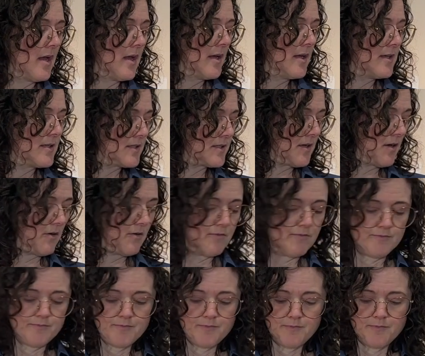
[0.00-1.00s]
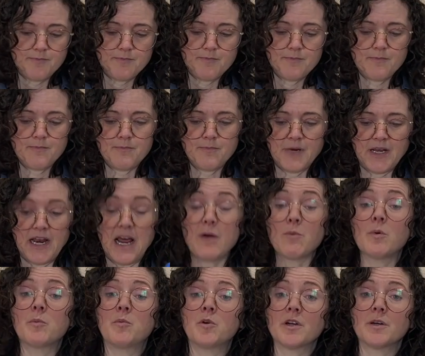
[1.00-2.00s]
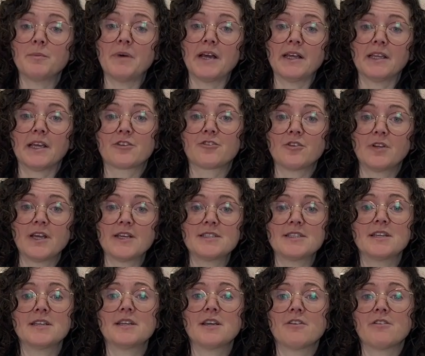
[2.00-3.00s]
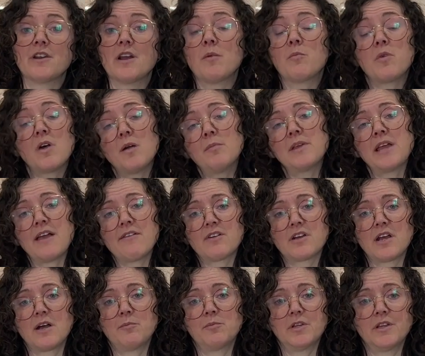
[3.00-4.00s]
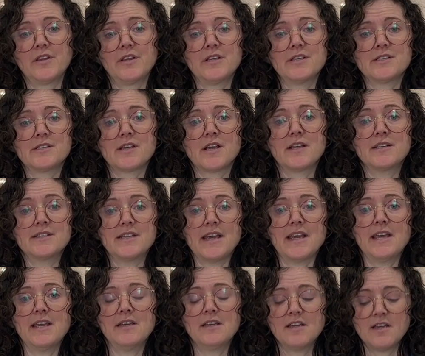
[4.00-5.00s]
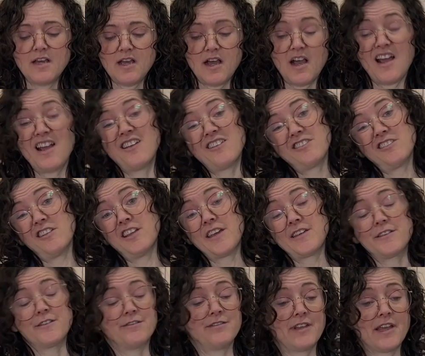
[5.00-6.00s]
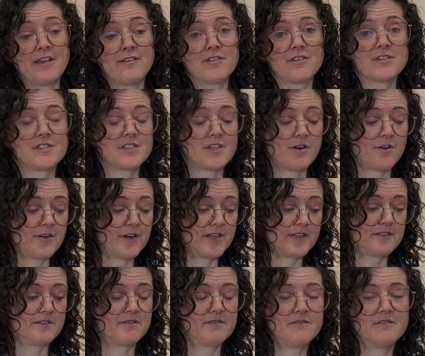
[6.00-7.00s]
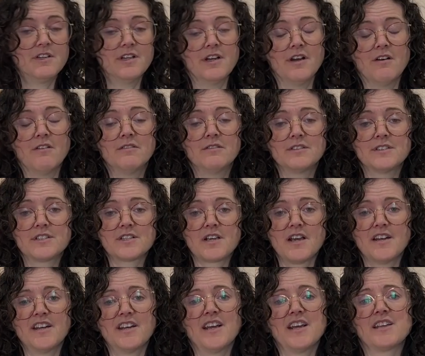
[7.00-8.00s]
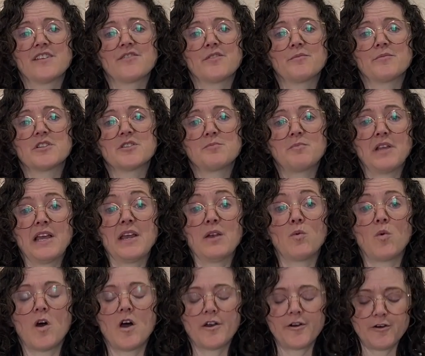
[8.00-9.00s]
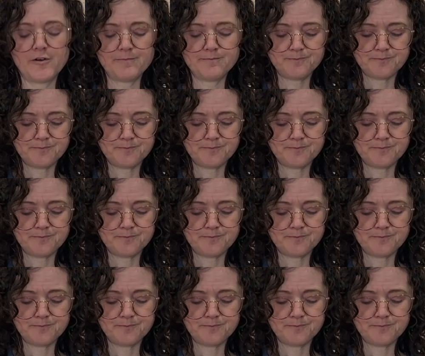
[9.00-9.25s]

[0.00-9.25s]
So, but I will put my electrolytes in here, and I'll probably have a couple of these a day. I also like the flavor, so it's kind of nice from just plain water.